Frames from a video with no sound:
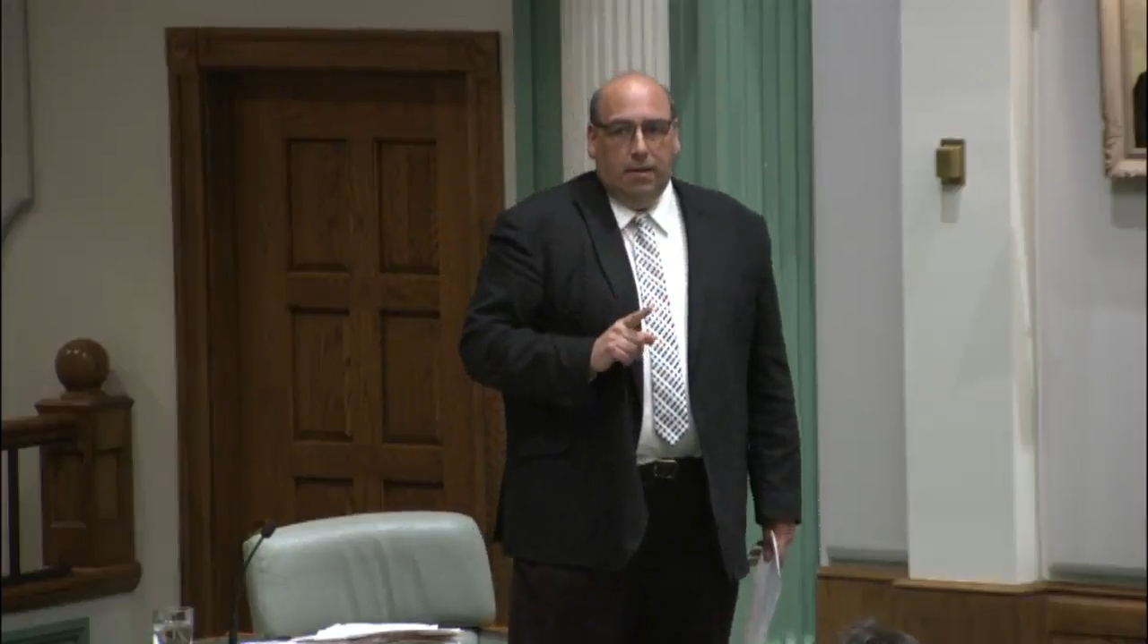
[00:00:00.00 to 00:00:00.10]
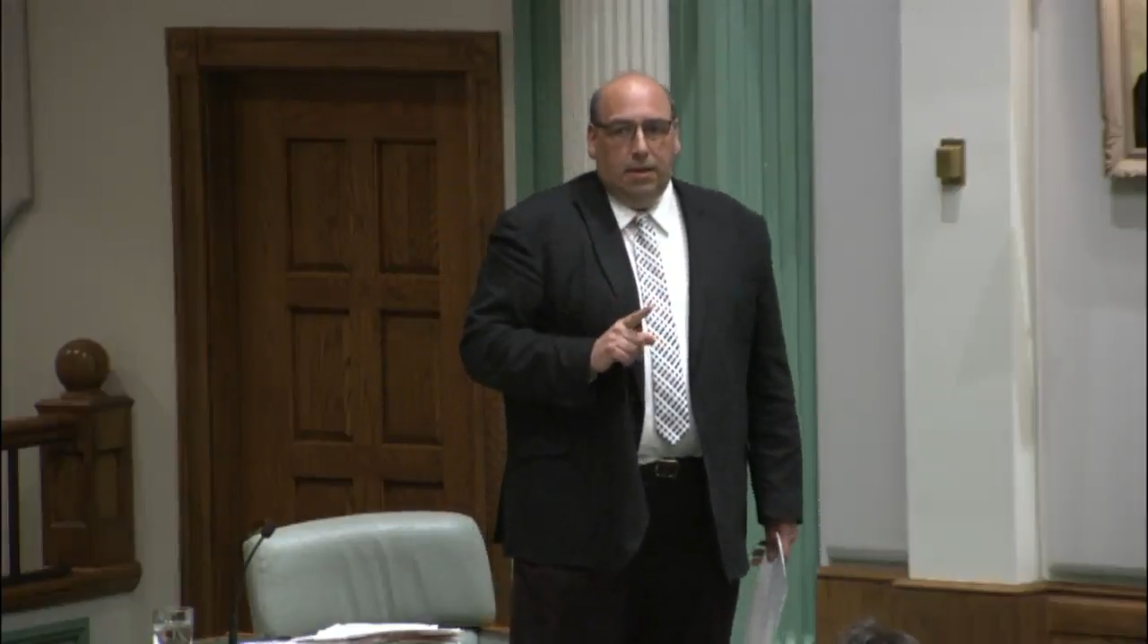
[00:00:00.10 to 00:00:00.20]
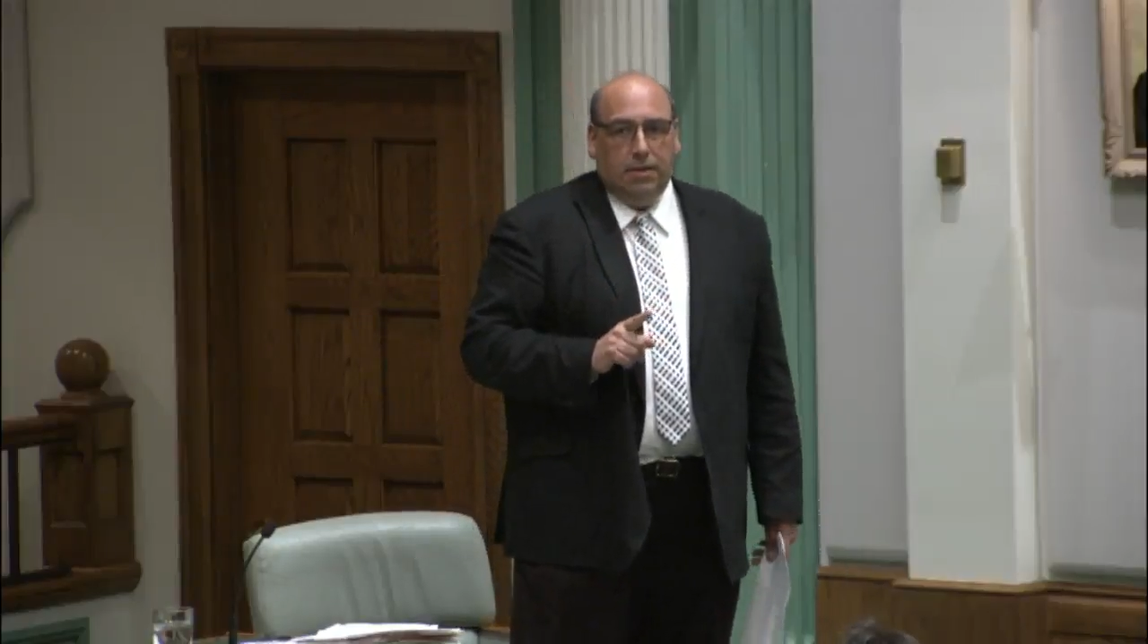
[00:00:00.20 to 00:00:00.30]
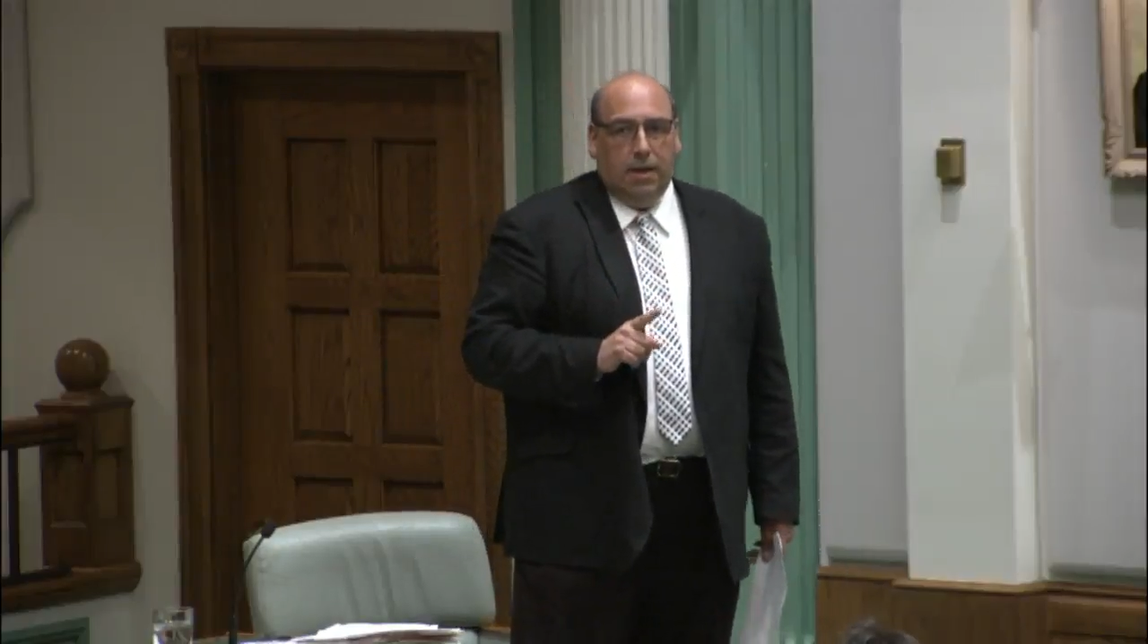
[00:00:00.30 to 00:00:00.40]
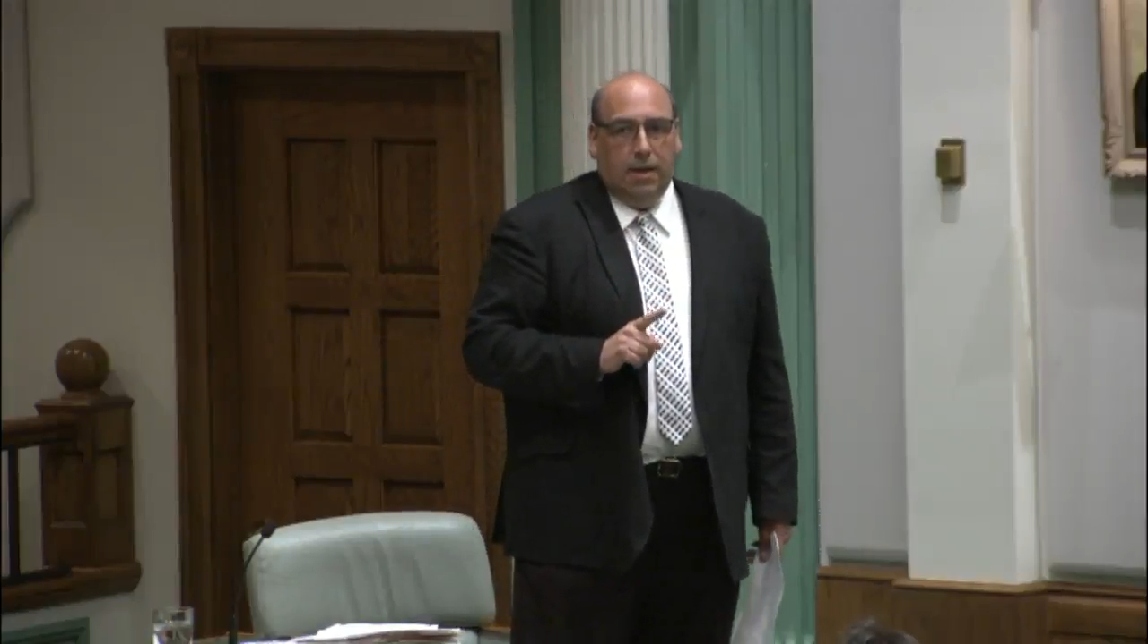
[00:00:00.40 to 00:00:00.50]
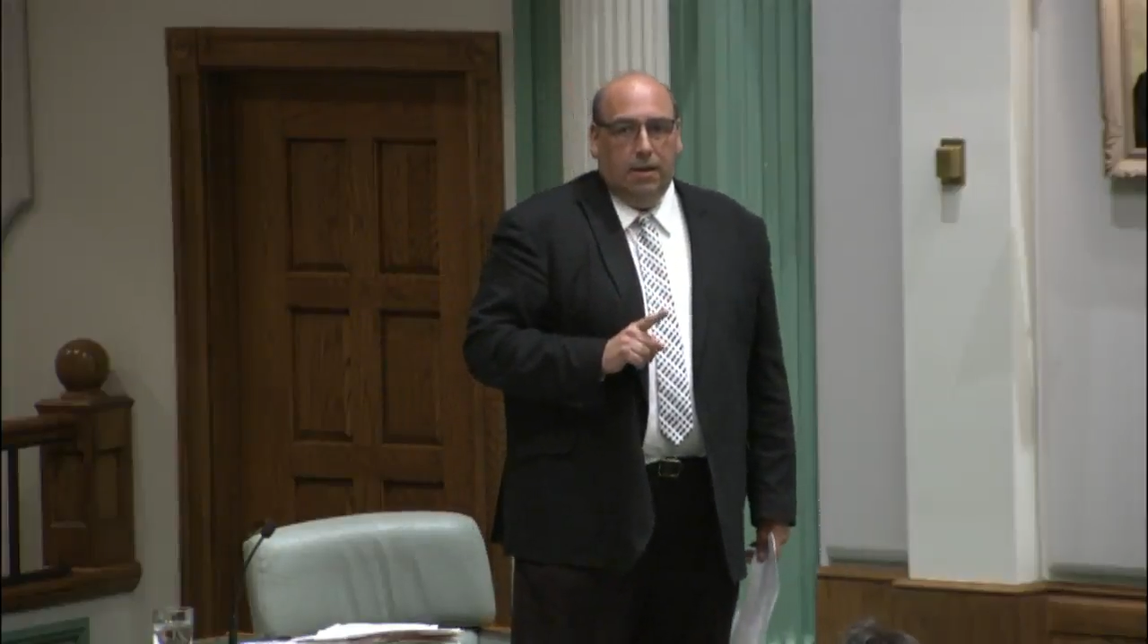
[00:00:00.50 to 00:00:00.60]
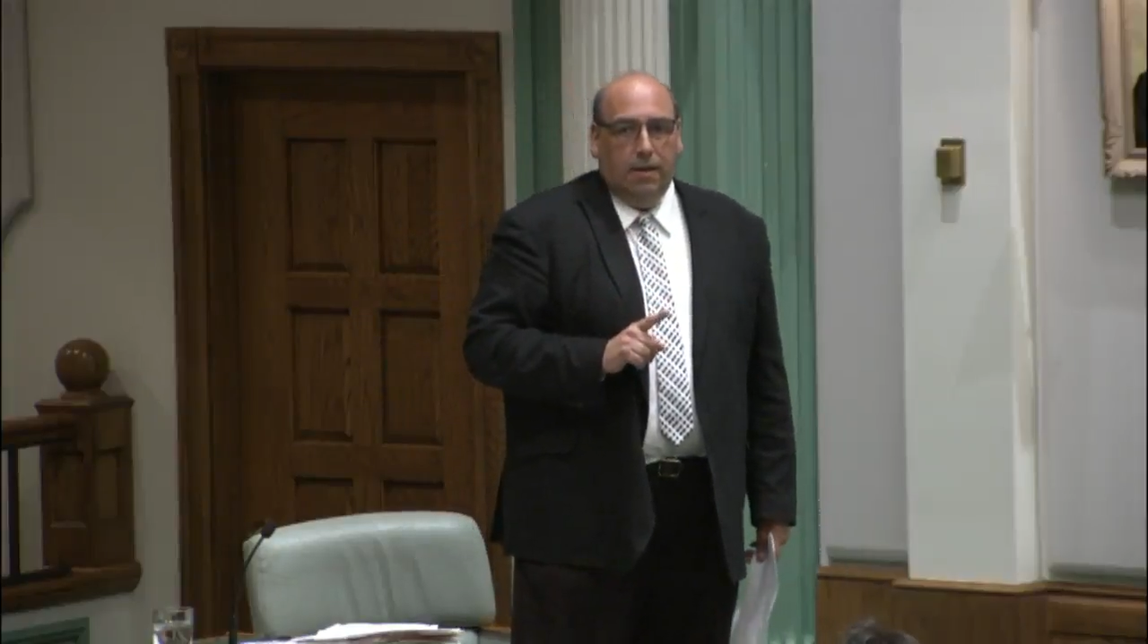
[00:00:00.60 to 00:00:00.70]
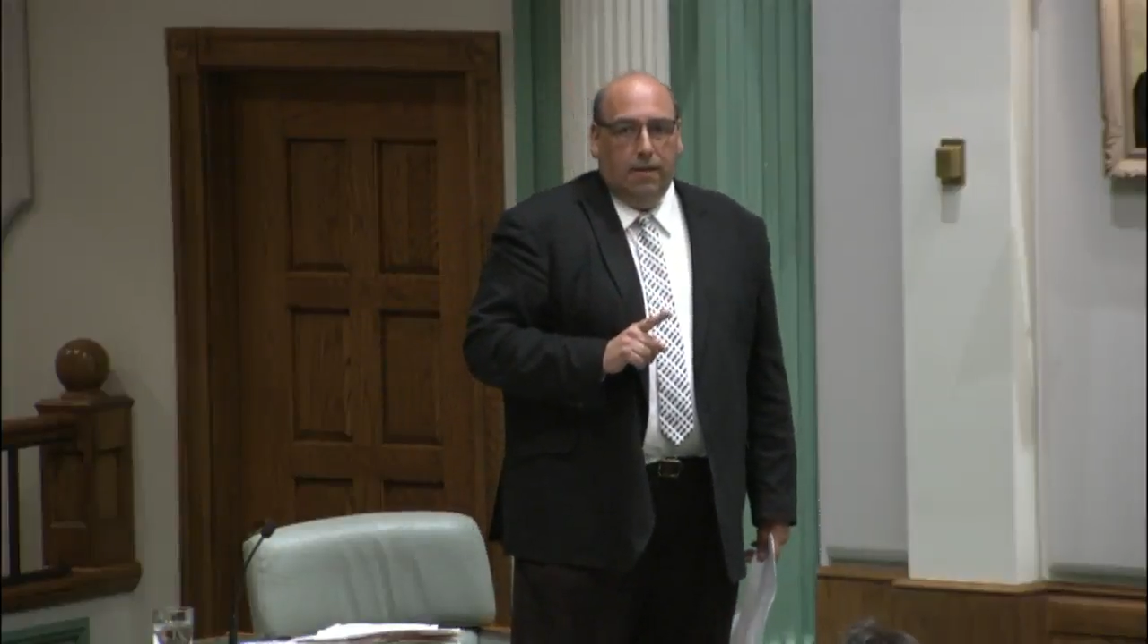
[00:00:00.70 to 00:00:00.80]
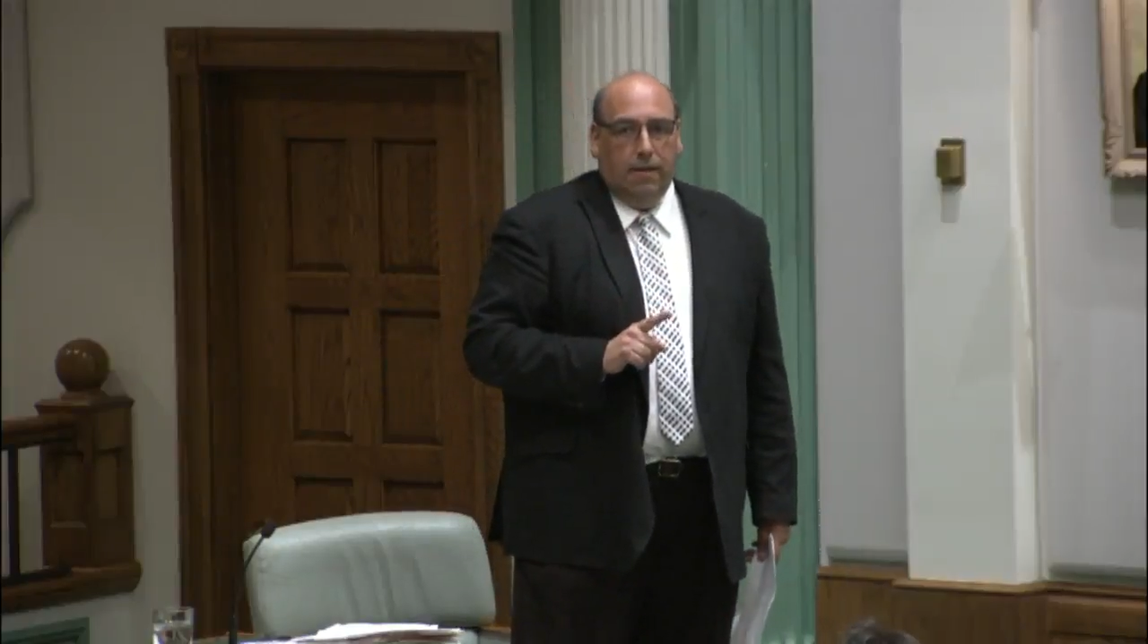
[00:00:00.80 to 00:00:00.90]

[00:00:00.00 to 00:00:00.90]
he said,